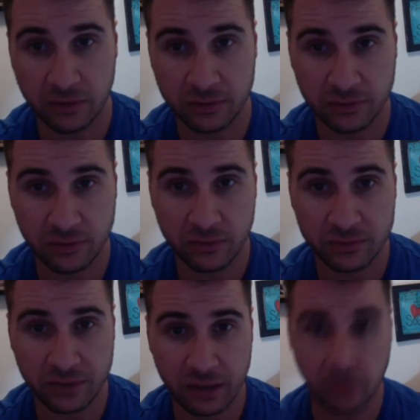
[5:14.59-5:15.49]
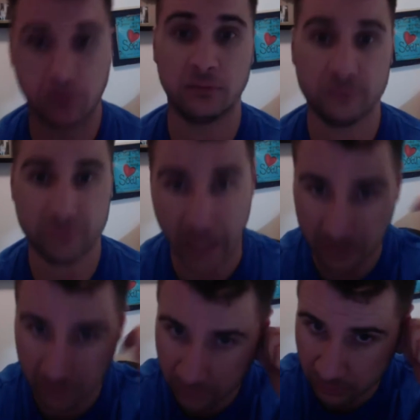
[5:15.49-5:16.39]
because you were saying, well,
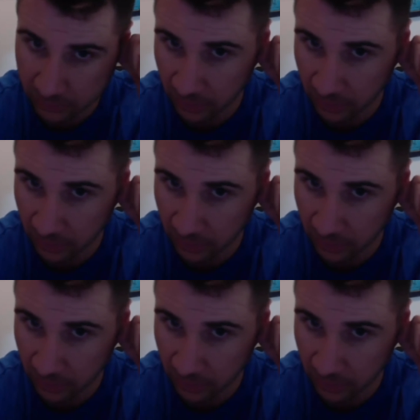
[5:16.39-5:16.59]
Daniel, you were